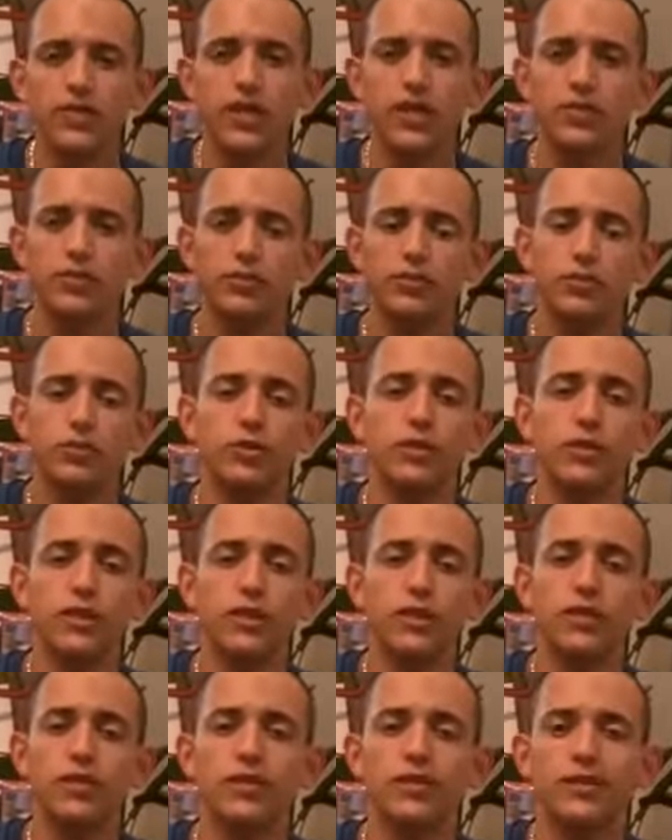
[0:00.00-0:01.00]
thank you for
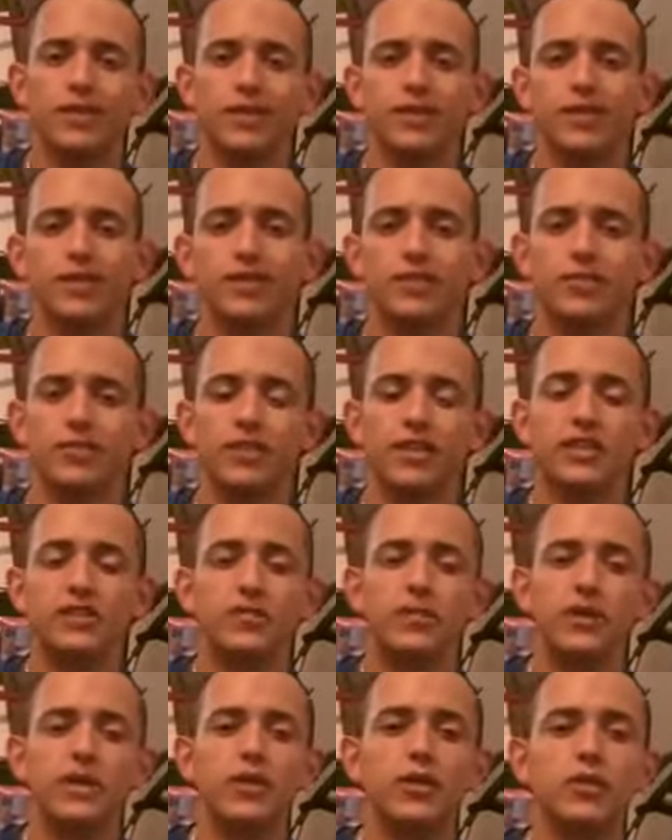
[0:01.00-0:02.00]
tuning in, and that is
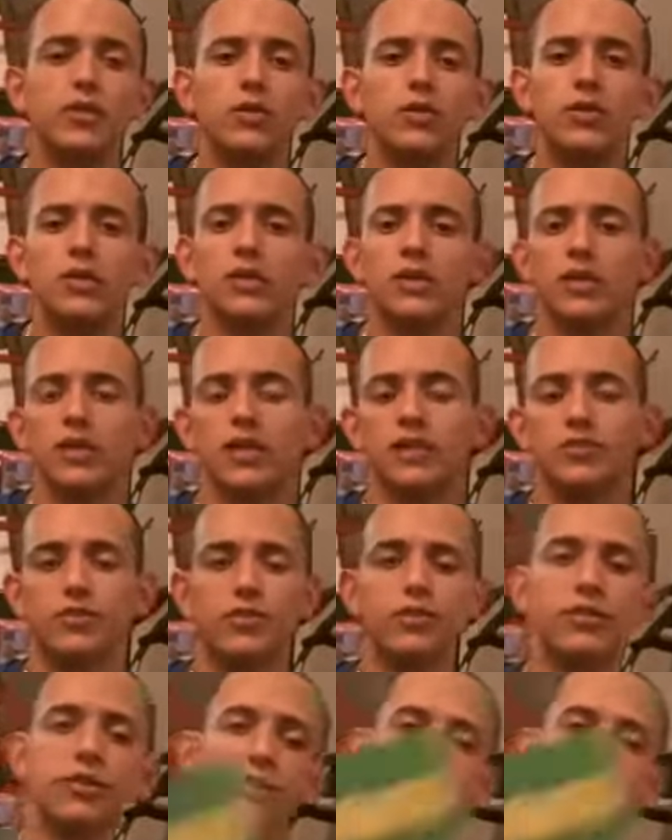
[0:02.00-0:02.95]
today's video. And so